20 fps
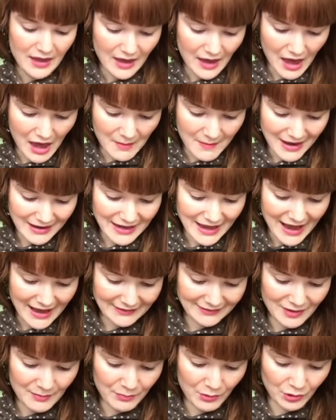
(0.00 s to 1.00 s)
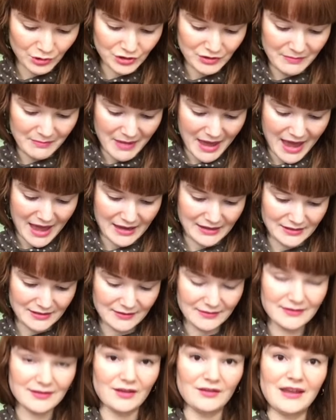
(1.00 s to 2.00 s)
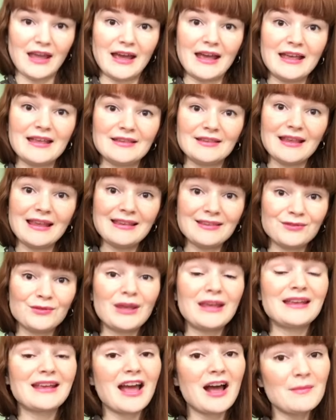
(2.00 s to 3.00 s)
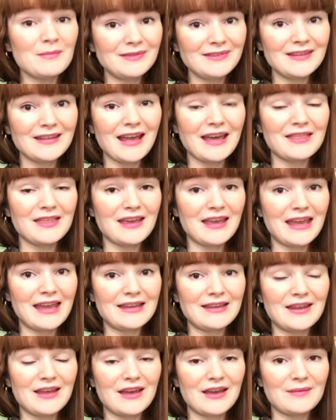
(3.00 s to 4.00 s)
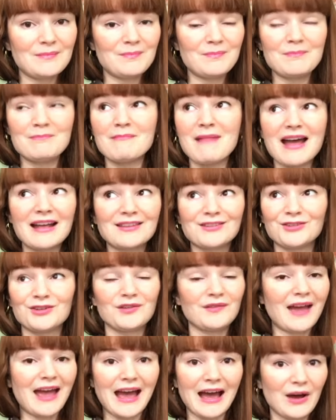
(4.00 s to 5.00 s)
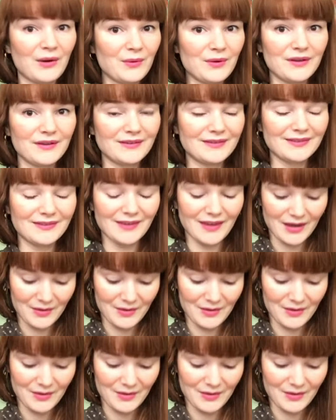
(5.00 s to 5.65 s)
And it has the bottom band. So yeah, it comes together in a matter of hours,